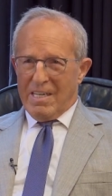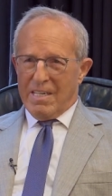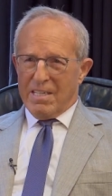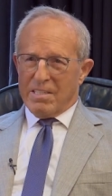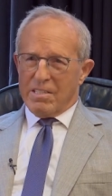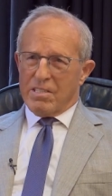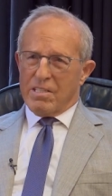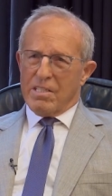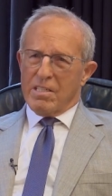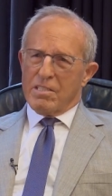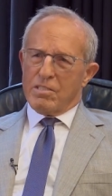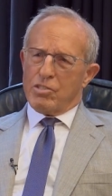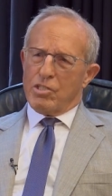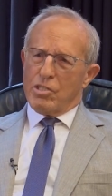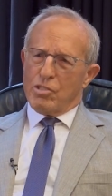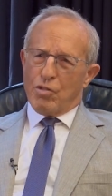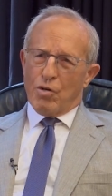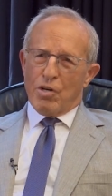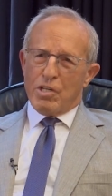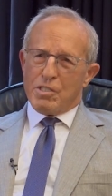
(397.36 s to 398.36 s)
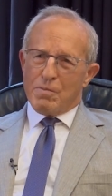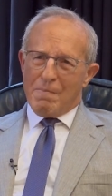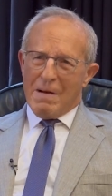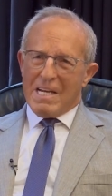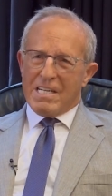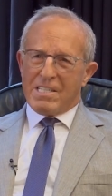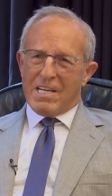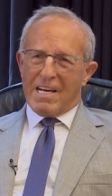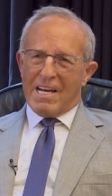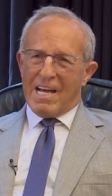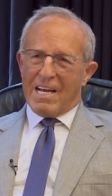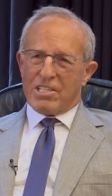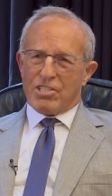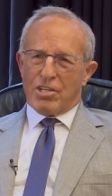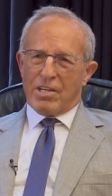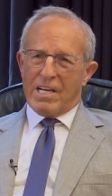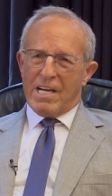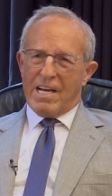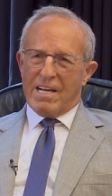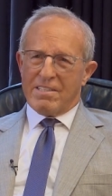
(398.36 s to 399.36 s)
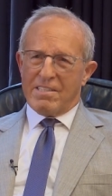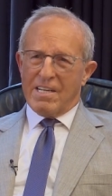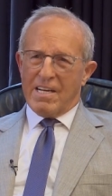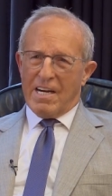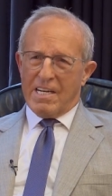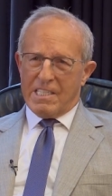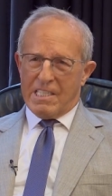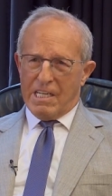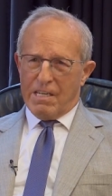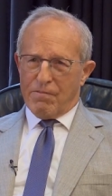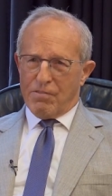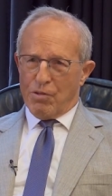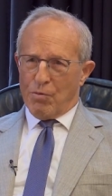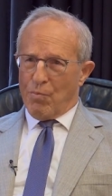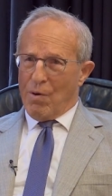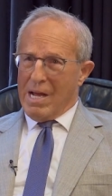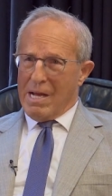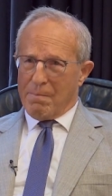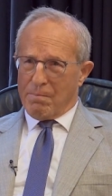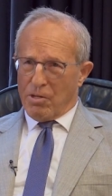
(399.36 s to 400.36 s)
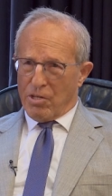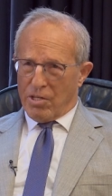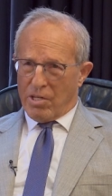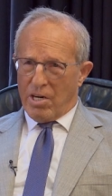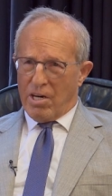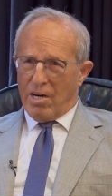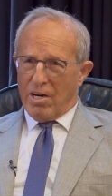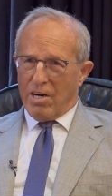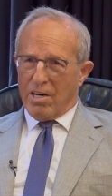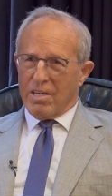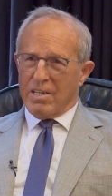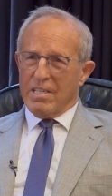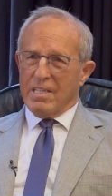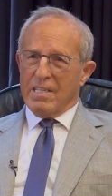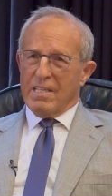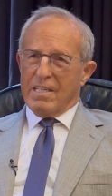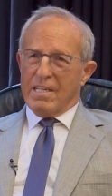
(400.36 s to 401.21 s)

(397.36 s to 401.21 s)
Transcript: And George Mason actually had the idea of the Rambler car,